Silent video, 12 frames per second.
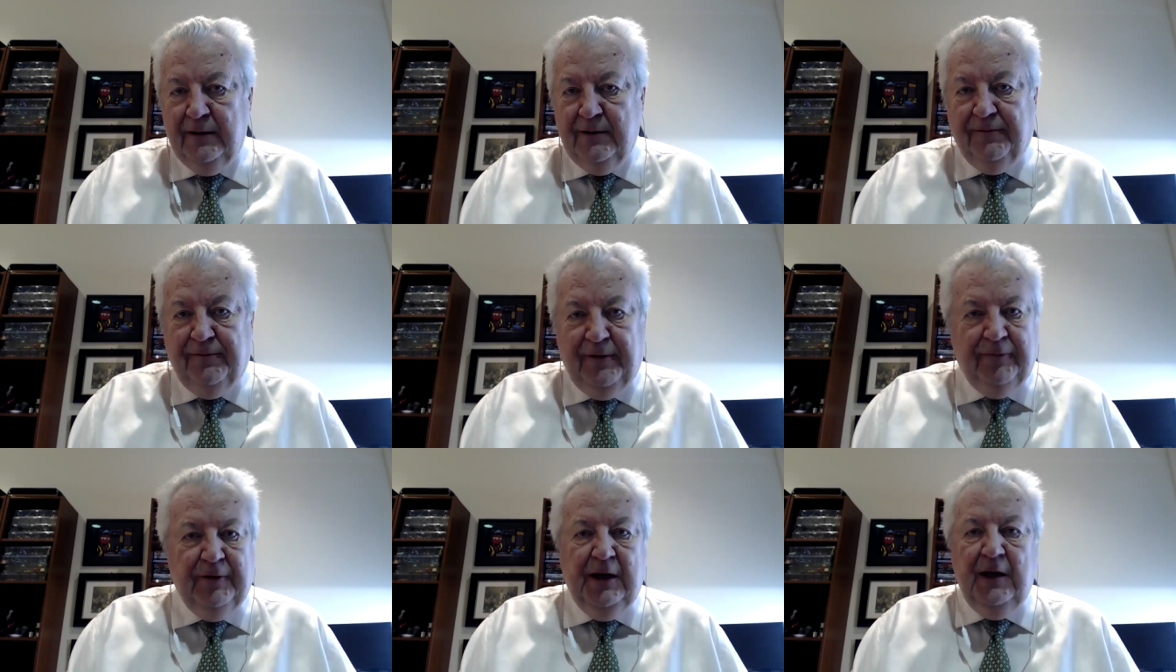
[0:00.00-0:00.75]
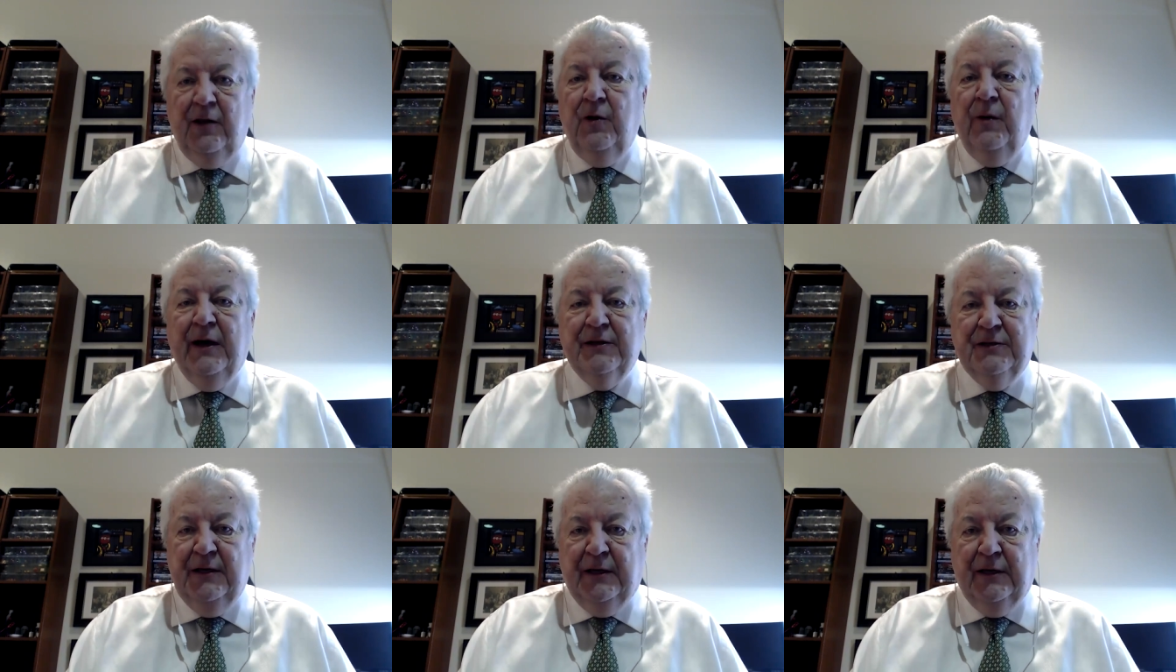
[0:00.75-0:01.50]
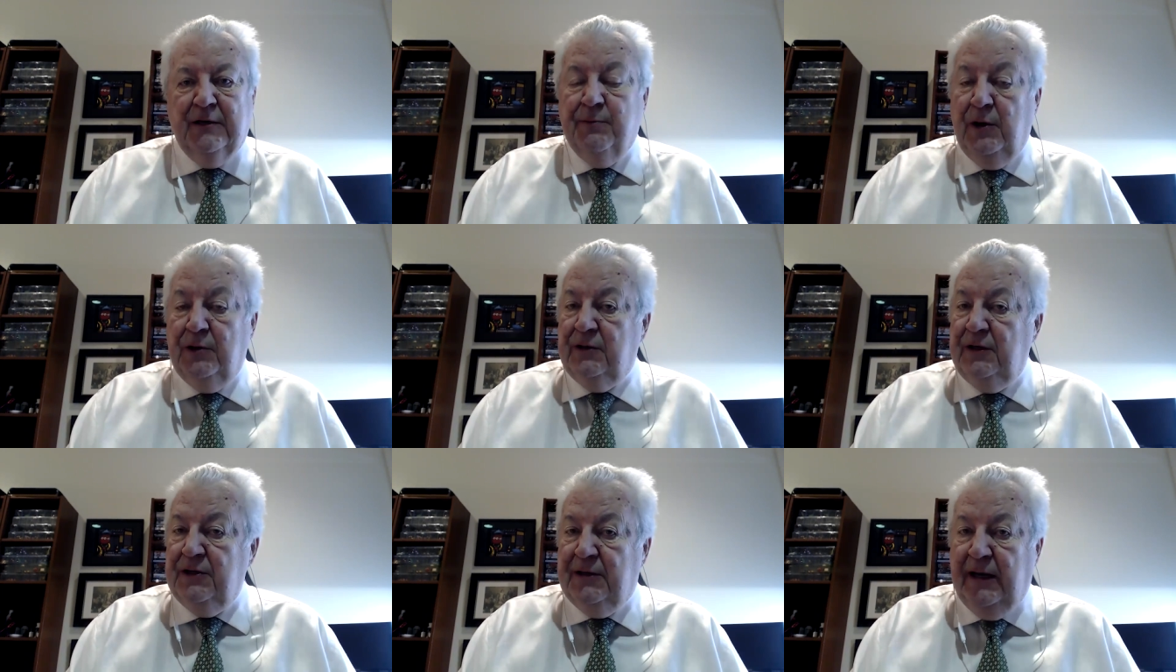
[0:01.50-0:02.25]
to 50 U.S. cities,
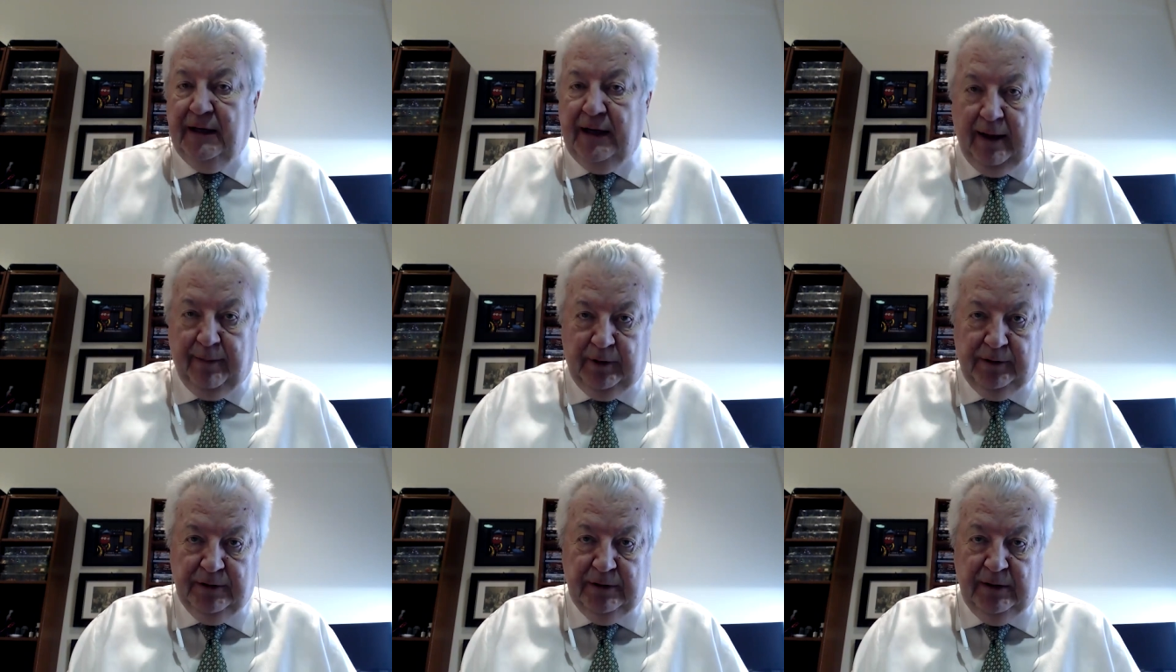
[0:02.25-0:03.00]
mostly state capitals,